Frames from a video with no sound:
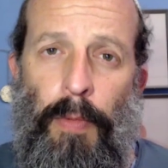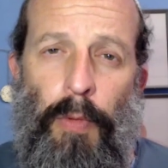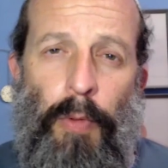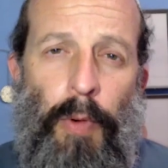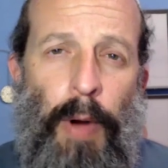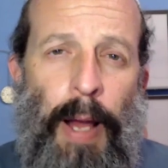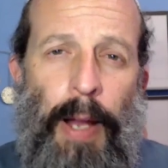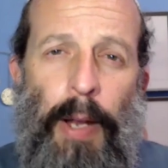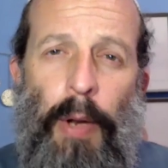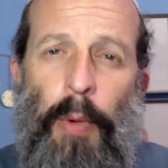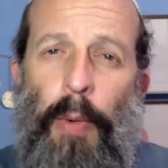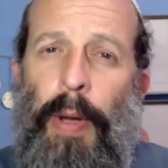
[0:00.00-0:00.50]

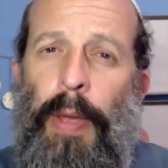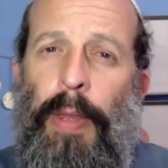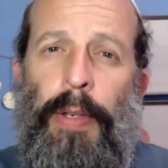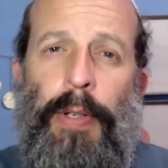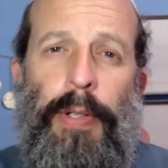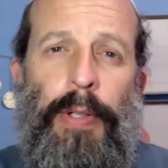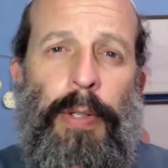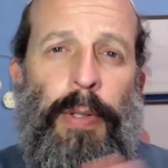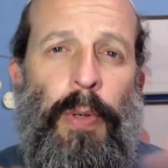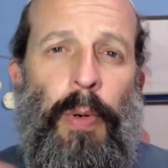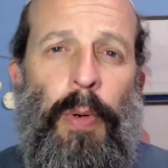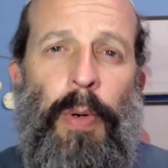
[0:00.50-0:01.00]
Right away,
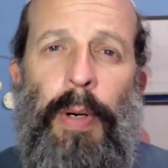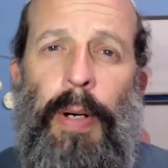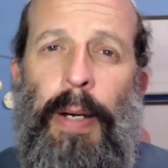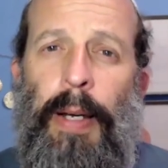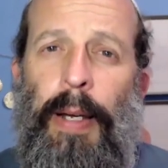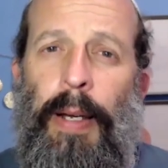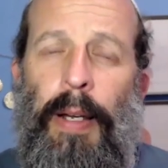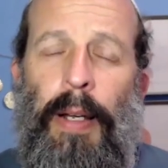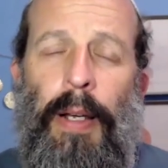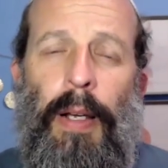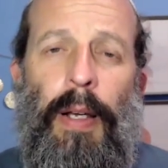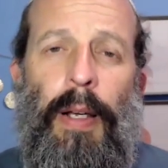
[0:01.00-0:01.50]
the
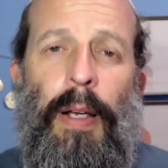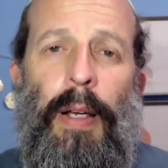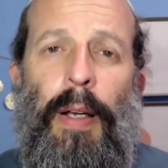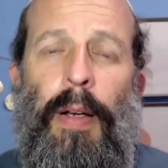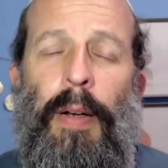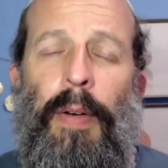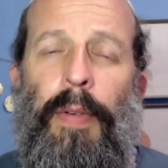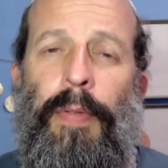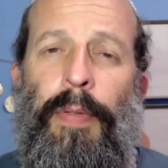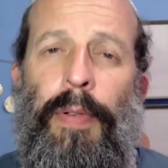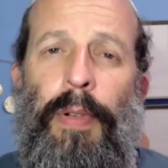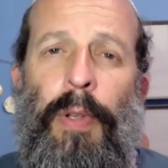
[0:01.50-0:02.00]
story
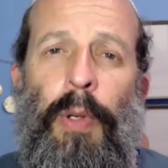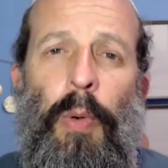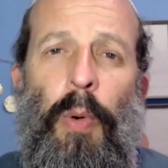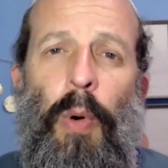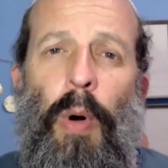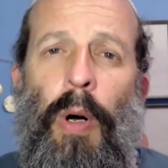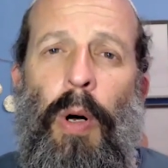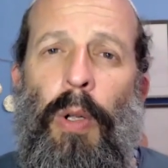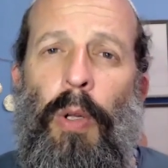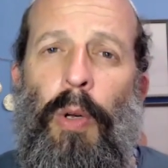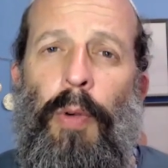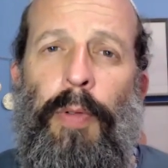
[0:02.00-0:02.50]
flew
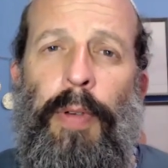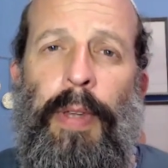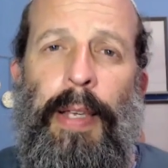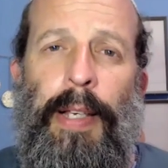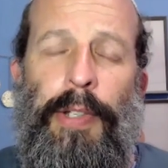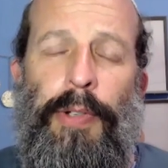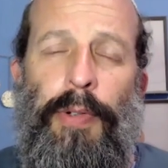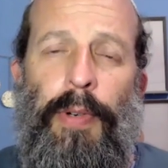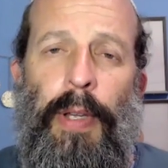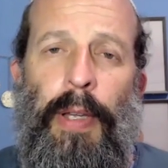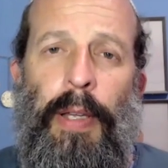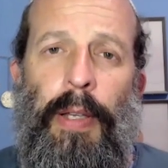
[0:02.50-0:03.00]
all over
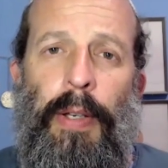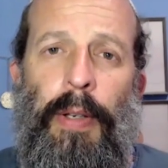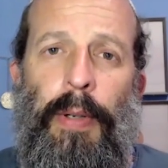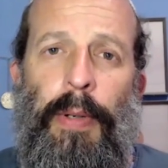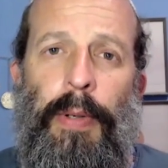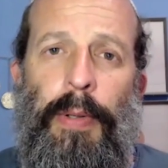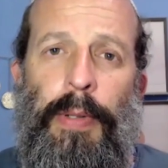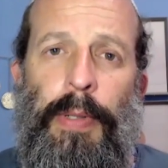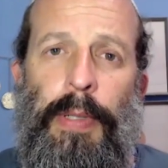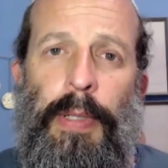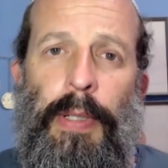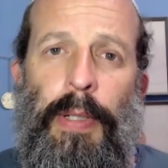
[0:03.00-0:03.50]
the Israeli
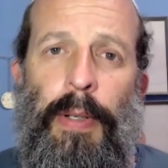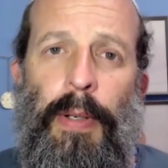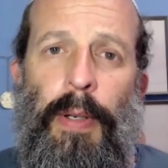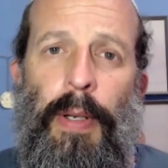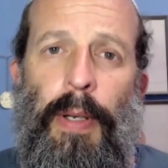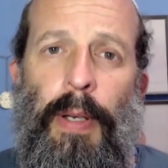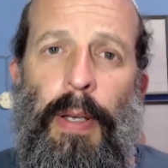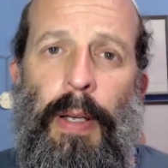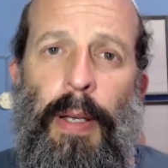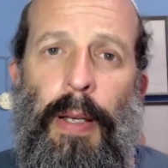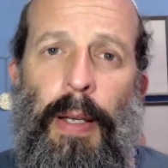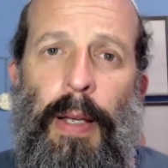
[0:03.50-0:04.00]
news
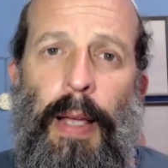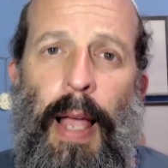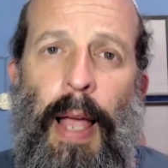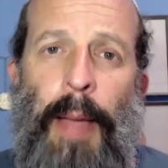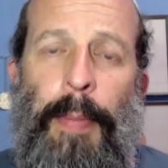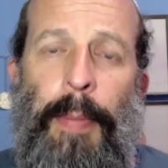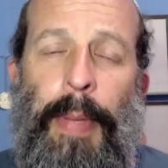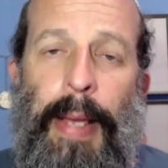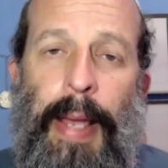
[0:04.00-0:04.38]
and